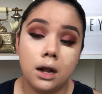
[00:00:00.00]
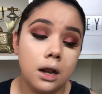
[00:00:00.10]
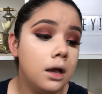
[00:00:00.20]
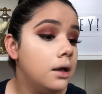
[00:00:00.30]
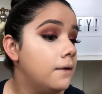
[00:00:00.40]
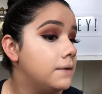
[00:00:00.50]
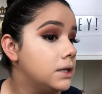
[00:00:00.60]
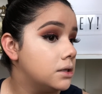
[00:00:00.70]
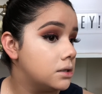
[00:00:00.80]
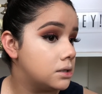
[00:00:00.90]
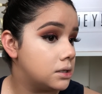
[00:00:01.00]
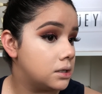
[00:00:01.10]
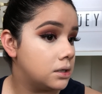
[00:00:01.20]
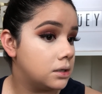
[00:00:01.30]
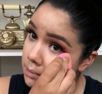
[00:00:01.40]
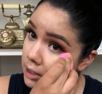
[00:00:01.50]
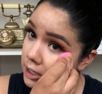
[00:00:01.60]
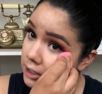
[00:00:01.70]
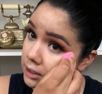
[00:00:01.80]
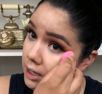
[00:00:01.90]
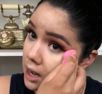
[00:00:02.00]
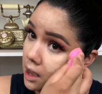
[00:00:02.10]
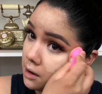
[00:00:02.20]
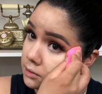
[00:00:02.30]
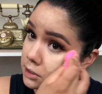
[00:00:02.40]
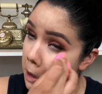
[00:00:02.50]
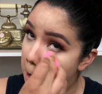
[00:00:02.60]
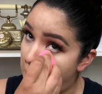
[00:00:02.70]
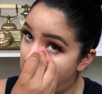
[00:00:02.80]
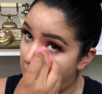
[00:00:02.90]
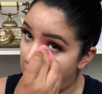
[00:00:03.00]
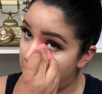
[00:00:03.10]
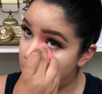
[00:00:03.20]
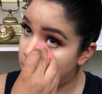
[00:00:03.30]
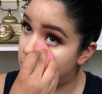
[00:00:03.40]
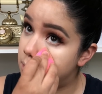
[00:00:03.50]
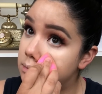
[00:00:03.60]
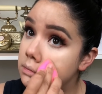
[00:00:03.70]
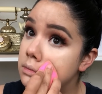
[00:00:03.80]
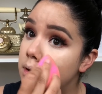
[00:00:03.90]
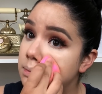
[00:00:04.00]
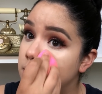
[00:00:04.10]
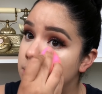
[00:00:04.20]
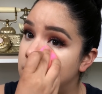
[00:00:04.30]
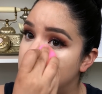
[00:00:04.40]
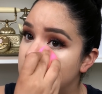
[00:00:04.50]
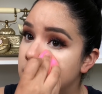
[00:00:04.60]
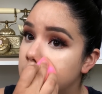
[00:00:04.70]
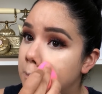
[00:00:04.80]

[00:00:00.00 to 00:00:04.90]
Love it. Blending that out with my beauty blender.